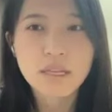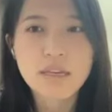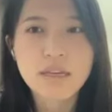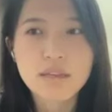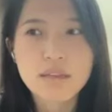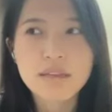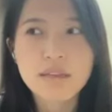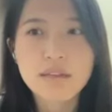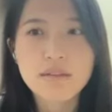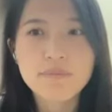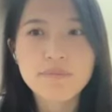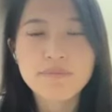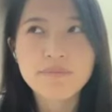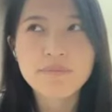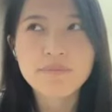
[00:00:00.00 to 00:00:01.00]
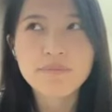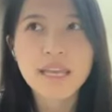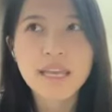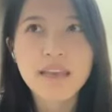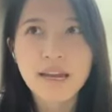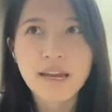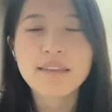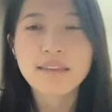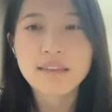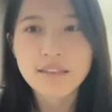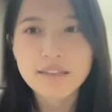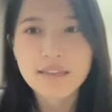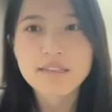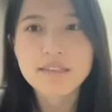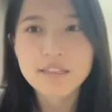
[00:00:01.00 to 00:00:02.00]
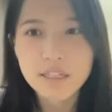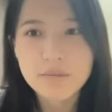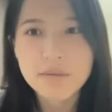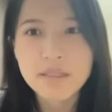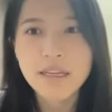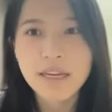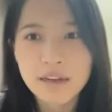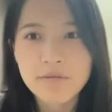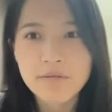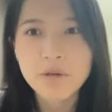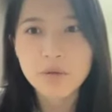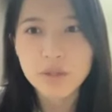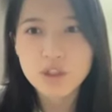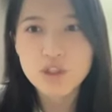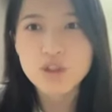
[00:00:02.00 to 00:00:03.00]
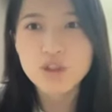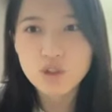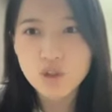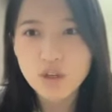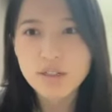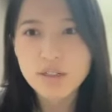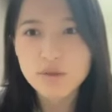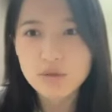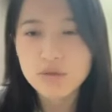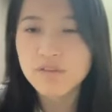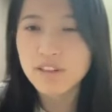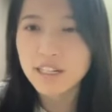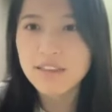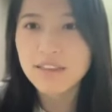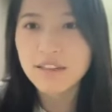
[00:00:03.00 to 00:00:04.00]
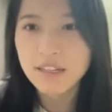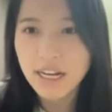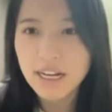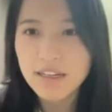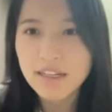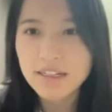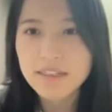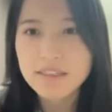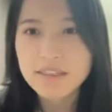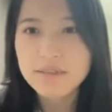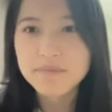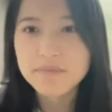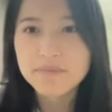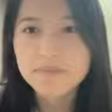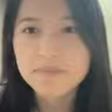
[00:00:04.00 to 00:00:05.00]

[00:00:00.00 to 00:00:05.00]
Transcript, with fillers: like, I think that's something everyone should try to find their allies.